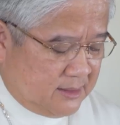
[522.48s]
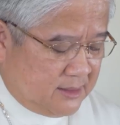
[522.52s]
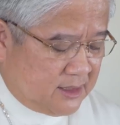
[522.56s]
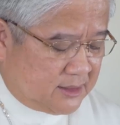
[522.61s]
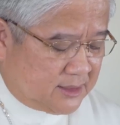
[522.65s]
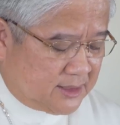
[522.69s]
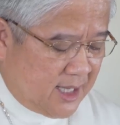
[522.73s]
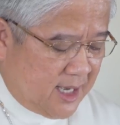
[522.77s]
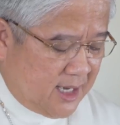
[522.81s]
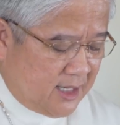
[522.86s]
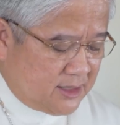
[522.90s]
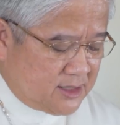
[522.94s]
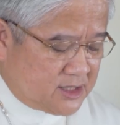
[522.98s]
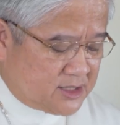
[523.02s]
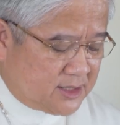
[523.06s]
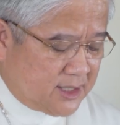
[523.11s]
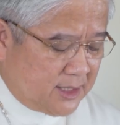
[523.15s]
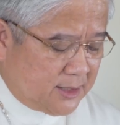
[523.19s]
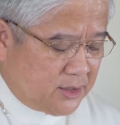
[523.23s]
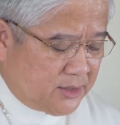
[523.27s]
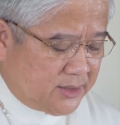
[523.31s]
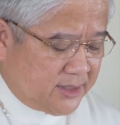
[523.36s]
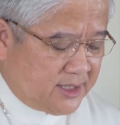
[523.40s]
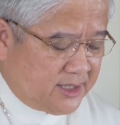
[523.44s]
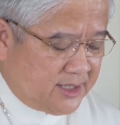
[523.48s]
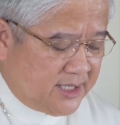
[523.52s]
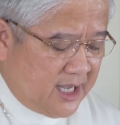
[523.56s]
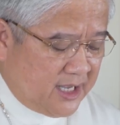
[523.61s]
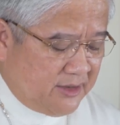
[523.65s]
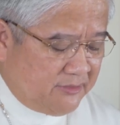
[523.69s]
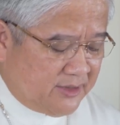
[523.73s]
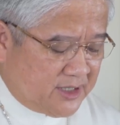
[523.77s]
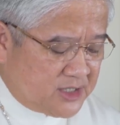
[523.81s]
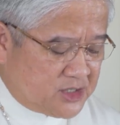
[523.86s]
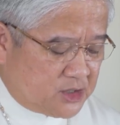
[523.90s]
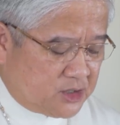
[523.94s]
The tongues the Lord
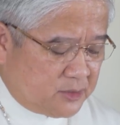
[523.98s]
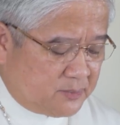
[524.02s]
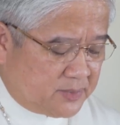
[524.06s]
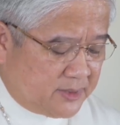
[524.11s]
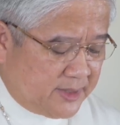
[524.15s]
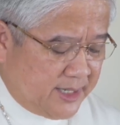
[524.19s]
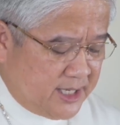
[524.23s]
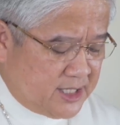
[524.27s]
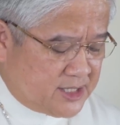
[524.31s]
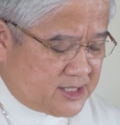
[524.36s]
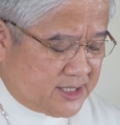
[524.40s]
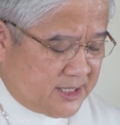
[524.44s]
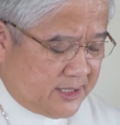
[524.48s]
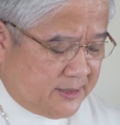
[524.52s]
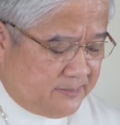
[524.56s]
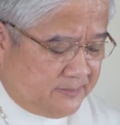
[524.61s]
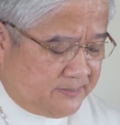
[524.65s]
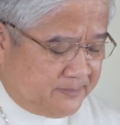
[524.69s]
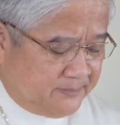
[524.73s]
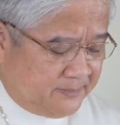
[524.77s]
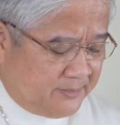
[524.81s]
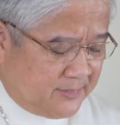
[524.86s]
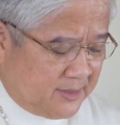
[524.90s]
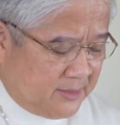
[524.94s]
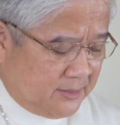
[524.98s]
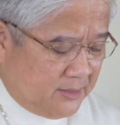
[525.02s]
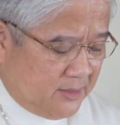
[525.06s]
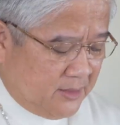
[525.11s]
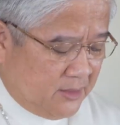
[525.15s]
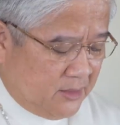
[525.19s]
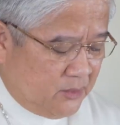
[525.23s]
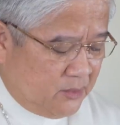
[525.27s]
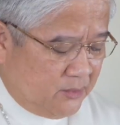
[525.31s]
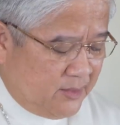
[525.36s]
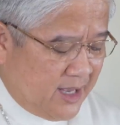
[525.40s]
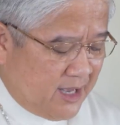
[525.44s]
gave us to praise Him,
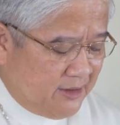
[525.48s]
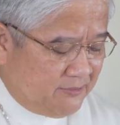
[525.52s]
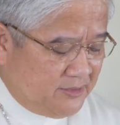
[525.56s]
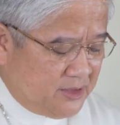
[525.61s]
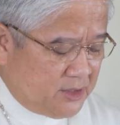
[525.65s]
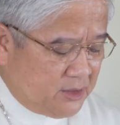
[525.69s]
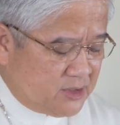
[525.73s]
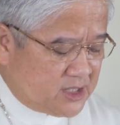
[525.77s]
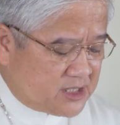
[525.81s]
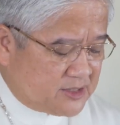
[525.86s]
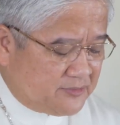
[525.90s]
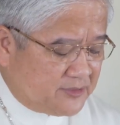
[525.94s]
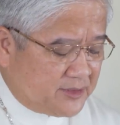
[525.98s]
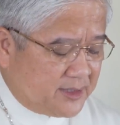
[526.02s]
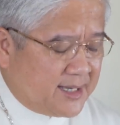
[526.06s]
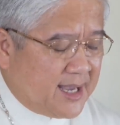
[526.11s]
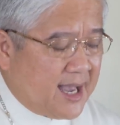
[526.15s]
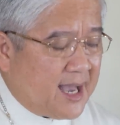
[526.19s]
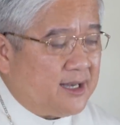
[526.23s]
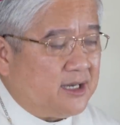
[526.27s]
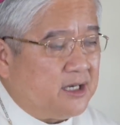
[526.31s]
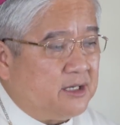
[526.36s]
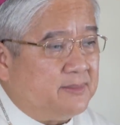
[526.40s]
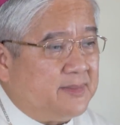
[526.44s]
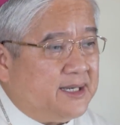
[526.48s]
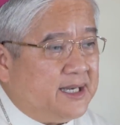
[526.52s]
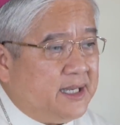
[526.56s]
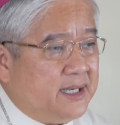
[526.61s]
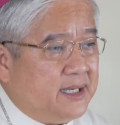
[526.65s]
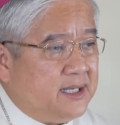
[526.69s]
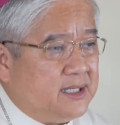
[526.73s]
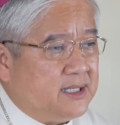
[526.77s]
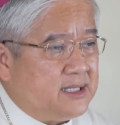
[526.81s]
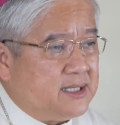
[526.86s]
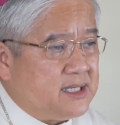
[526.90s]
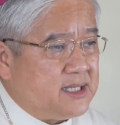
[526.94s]
we have used for
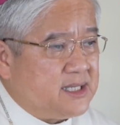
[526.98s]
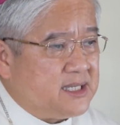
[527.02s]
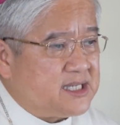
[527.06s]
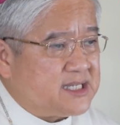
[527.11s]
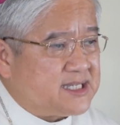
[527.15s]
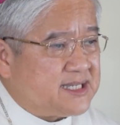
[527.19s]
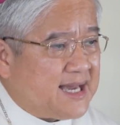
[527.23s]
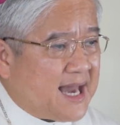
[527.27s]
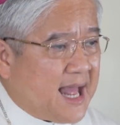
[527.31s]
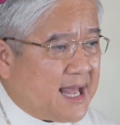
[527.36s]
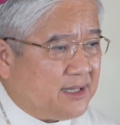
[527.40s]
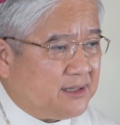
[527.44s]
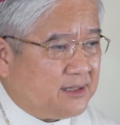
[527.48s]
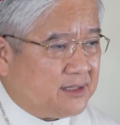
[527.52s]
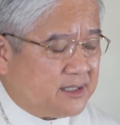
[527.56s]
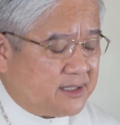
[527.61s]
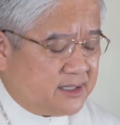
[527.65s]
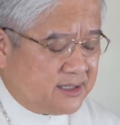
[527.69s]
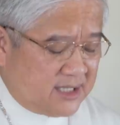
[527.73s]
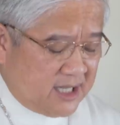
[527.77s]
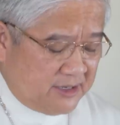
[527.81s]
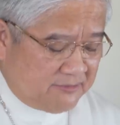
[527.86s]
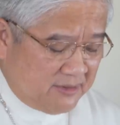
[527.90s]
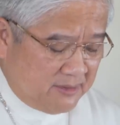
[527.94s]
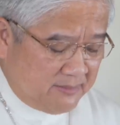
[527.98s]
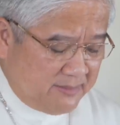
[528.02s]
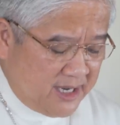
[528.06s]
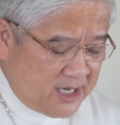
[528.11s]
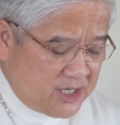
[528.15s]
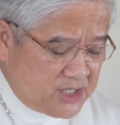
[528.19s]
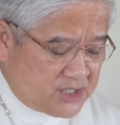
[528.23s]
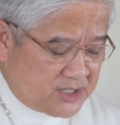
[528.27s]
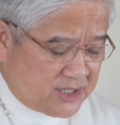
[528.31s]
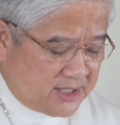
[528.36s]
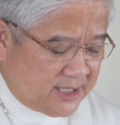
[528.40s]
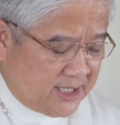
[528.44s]
calumny, slander,
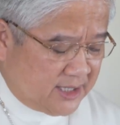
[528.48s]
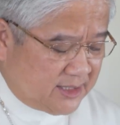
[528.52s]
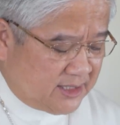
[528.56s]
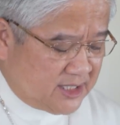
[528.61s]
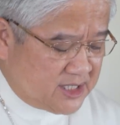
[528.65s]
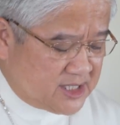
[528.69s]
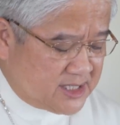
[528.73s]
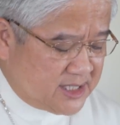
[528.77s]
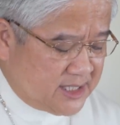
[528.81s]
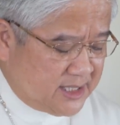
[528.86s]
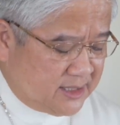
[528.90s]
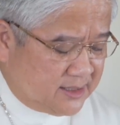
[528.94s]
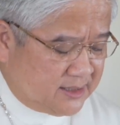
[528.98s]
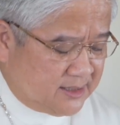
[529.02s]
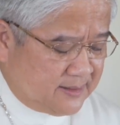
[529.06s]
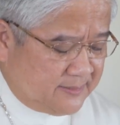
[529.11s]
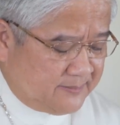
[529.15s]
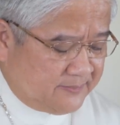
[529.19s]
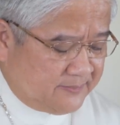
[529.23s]
defamation, and deceit.